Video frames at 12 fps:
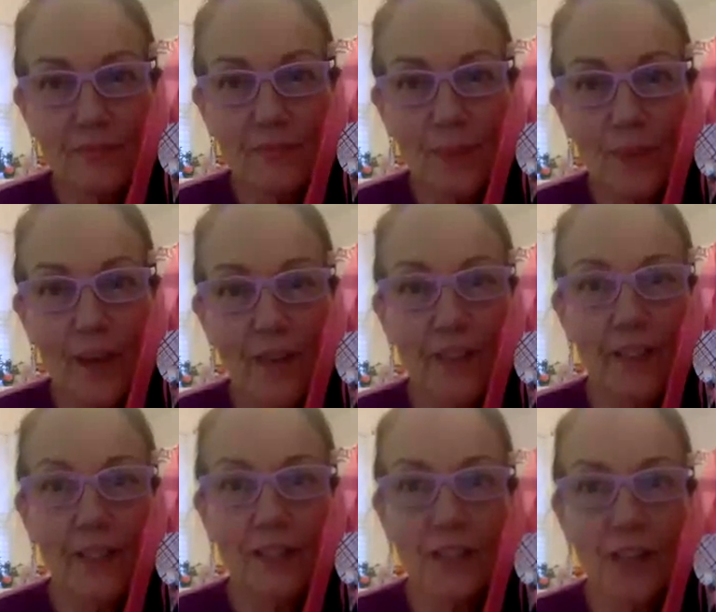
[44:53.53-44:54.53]
We have a
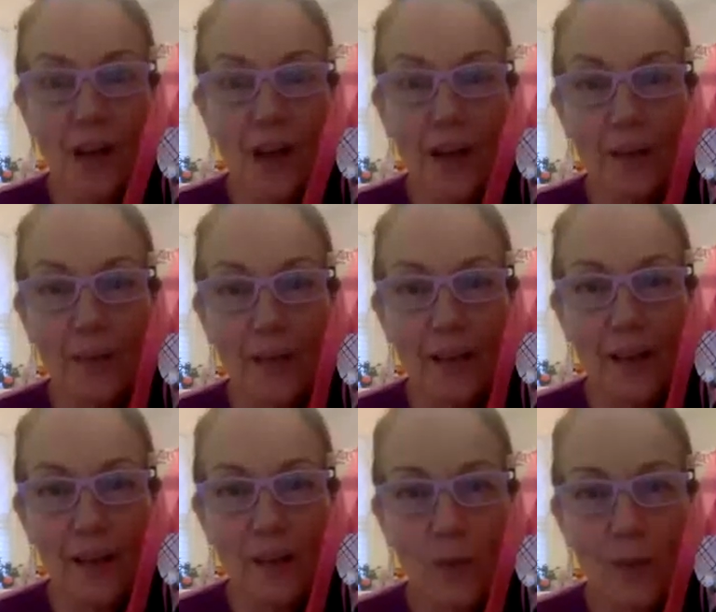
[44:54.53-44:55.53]
little time, and I
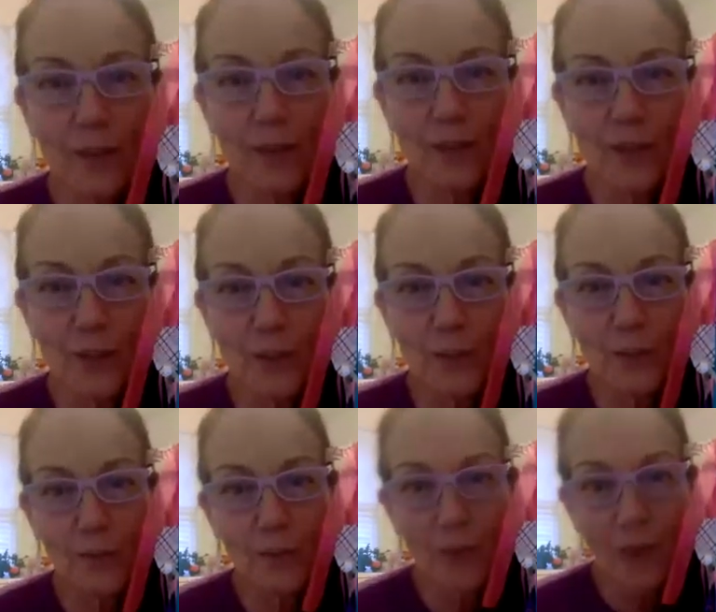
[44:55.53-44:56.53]
want to,
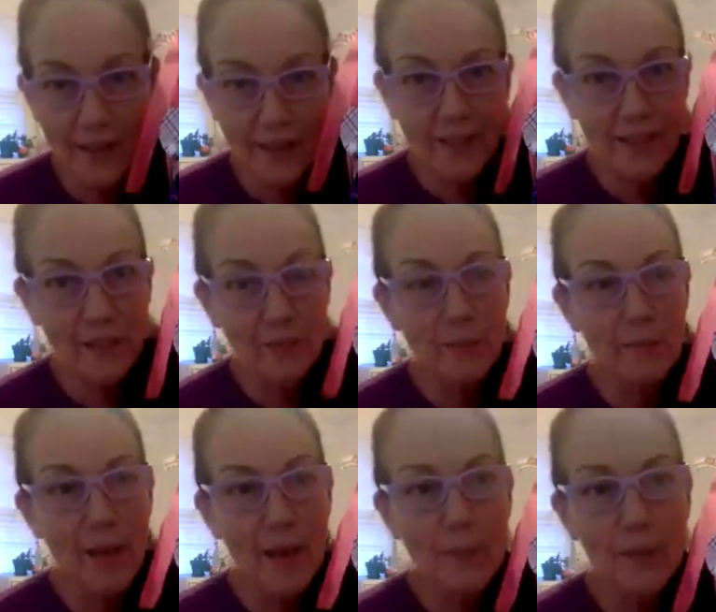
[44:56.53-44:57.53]
while I still
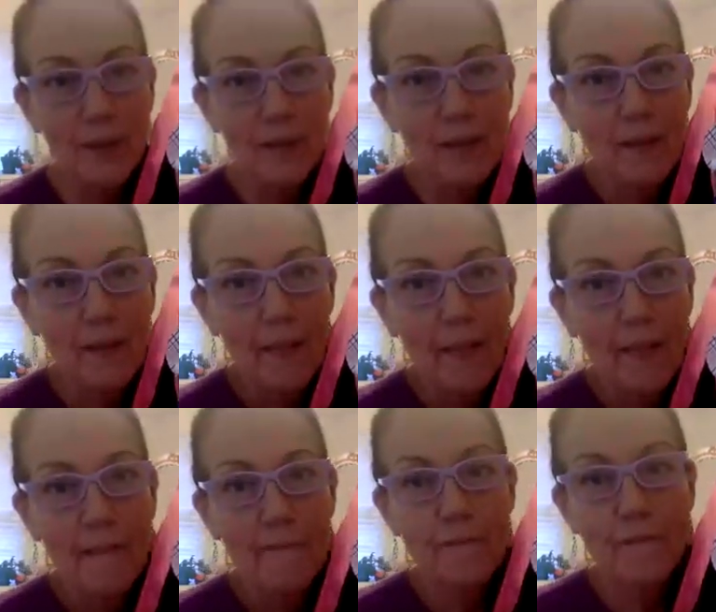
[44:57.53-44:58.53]
remember,
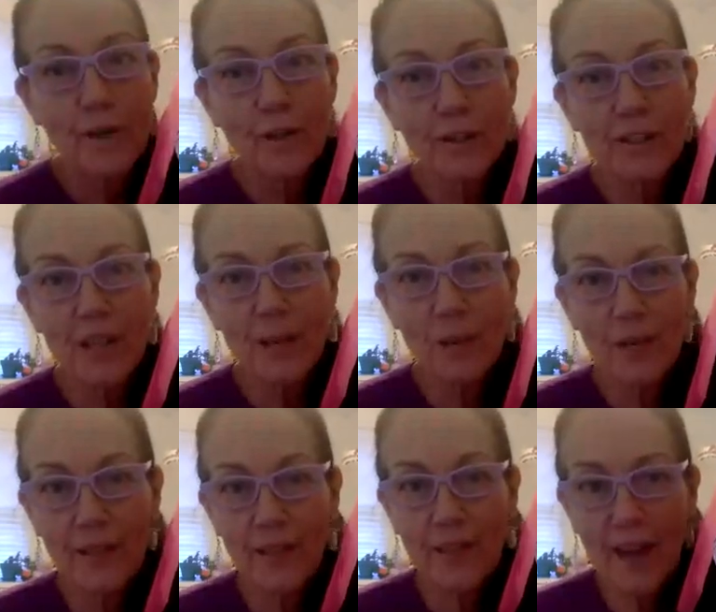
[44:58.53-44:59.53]
first I want to
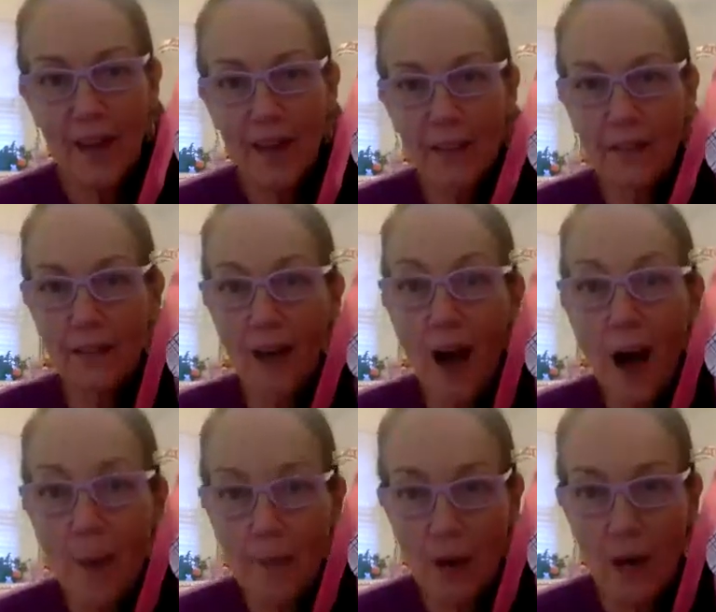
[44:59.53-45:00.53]
thank the Hop
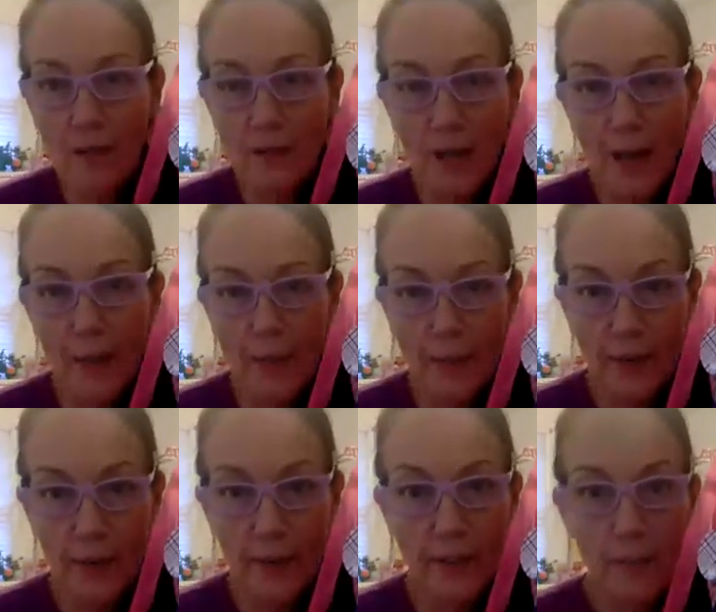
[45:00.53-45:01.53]
Hog
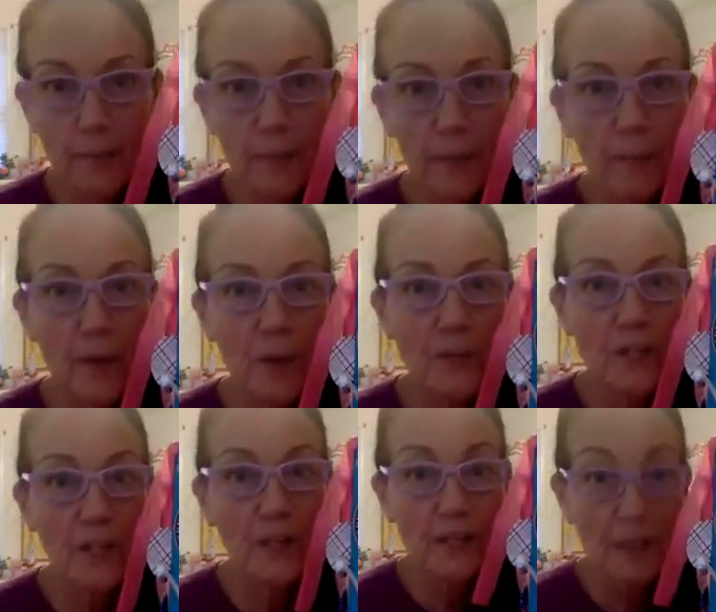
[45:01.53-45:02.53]
Library, but mostly
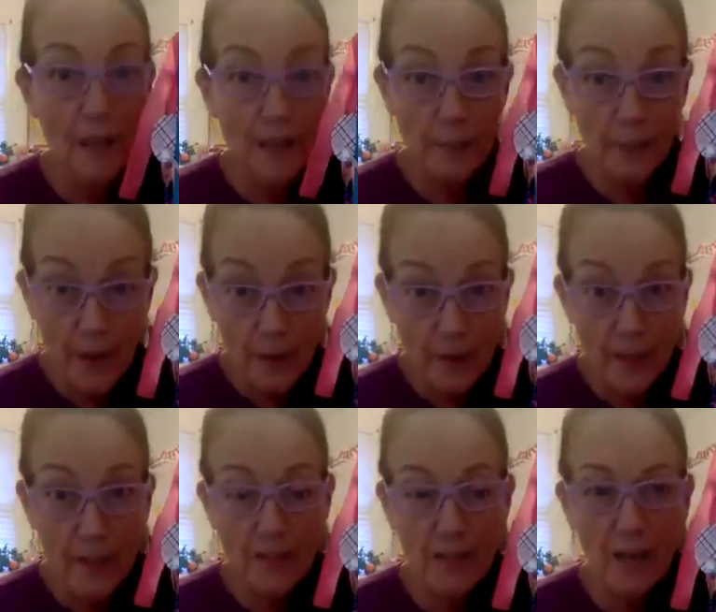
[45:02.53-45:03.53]
the
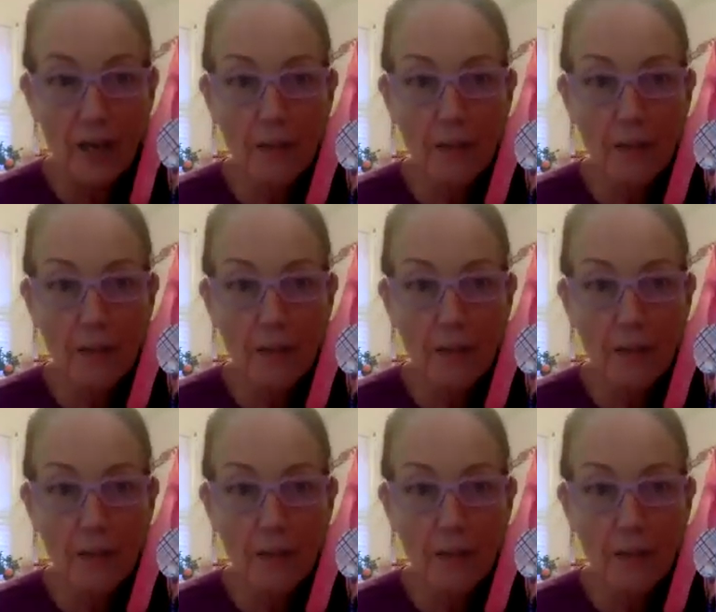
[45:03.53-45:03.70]
librarian, Donna